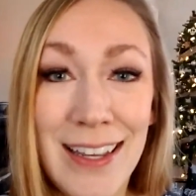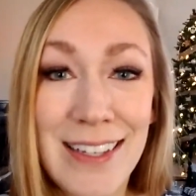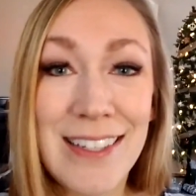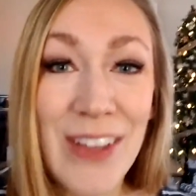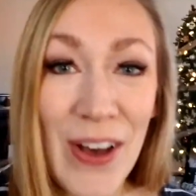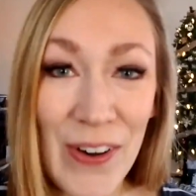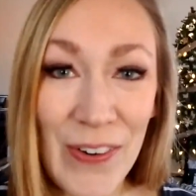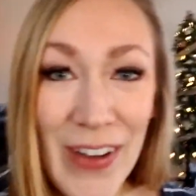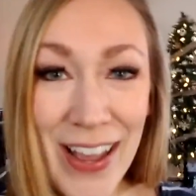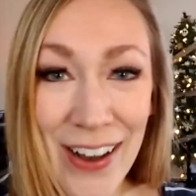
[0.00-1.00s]

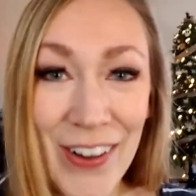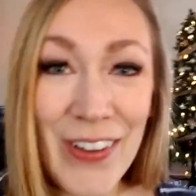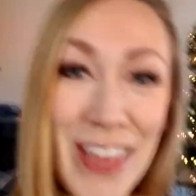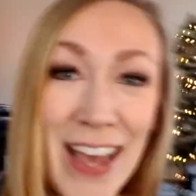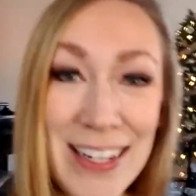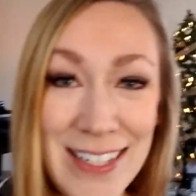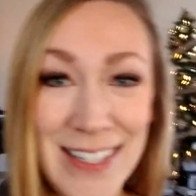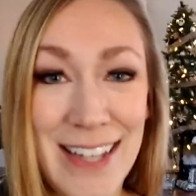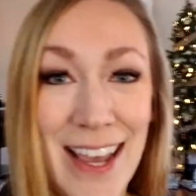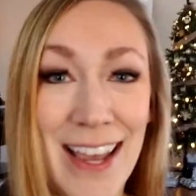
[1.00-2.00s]
So all that to
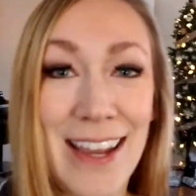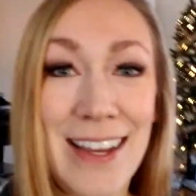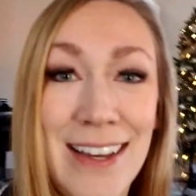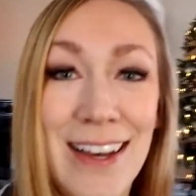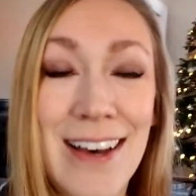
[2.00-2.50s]
say,